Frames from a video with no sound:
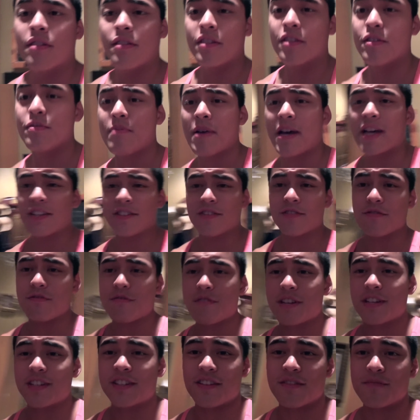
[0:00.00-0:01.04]
these past 2
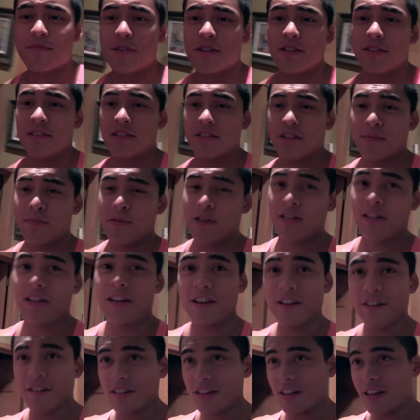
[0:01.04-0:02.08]
weeks I've been sleeping
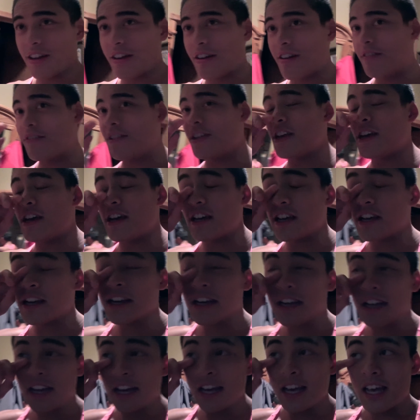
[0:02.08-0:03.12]
later and later every day,
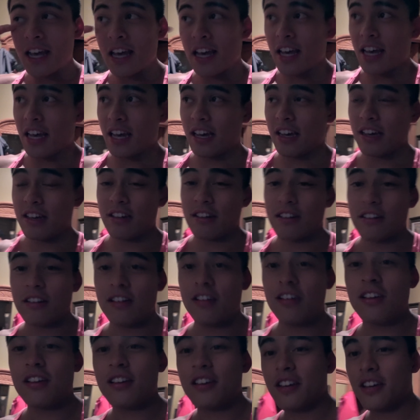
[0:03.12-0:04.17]
and
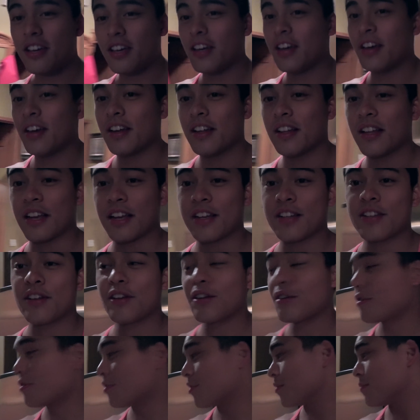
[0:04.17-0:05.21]
like I
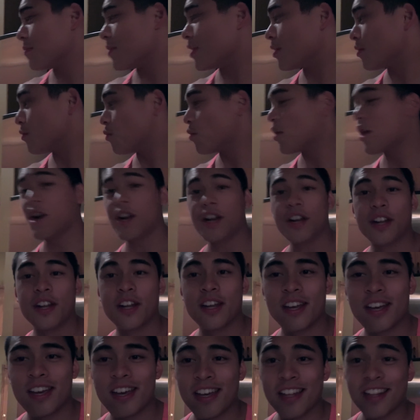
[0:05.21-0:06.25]
started going to bed at 1,
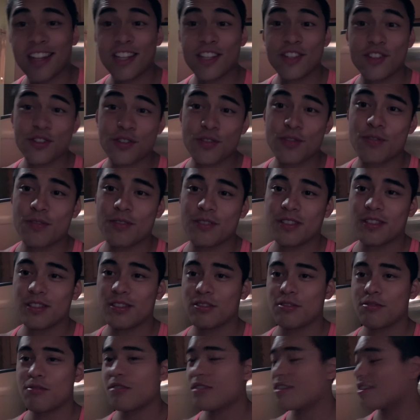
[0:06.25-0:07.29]
then 2, then
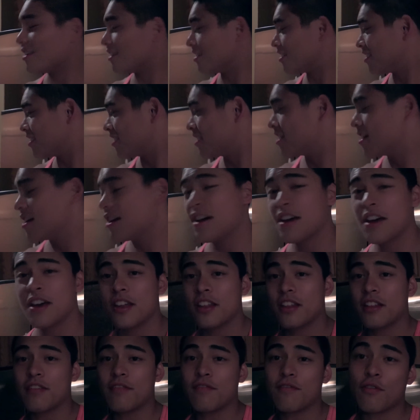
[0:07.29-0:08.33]
3,
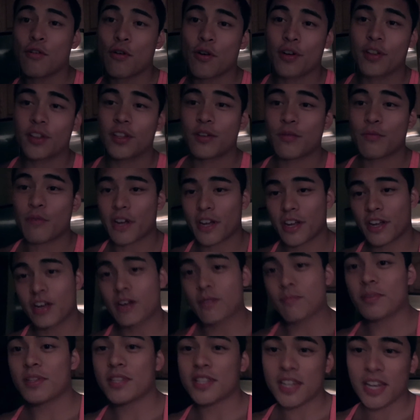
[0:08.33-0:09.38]
then 4, and then waking
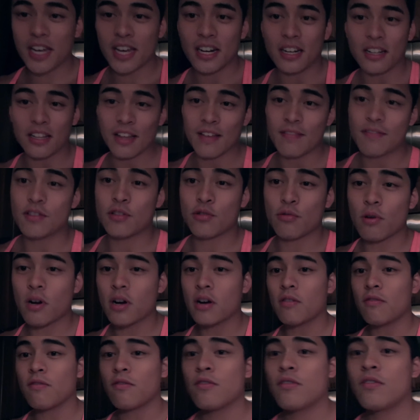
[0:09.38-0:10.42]
up at 10, 11,
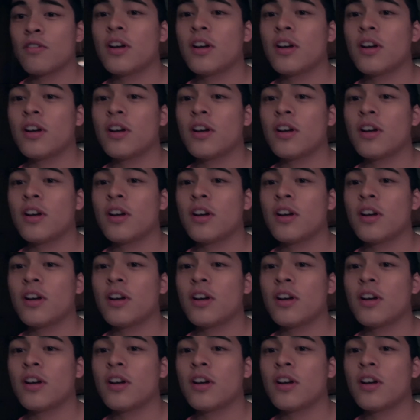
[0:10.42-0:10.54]
12,